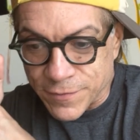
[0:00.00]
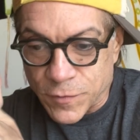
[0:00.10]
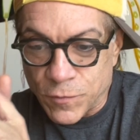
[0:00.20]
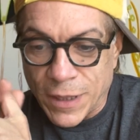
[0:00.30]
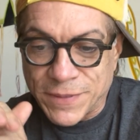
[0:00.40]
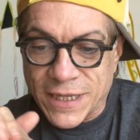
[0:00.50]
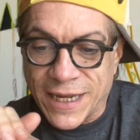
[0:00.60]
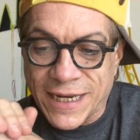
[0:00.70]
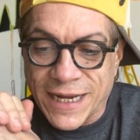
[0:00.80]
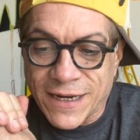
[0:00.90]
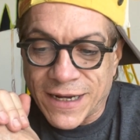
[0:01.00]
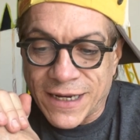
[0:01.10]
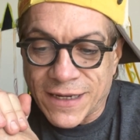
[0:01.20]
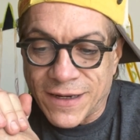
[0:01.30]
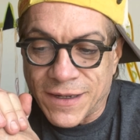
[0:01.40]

website, and I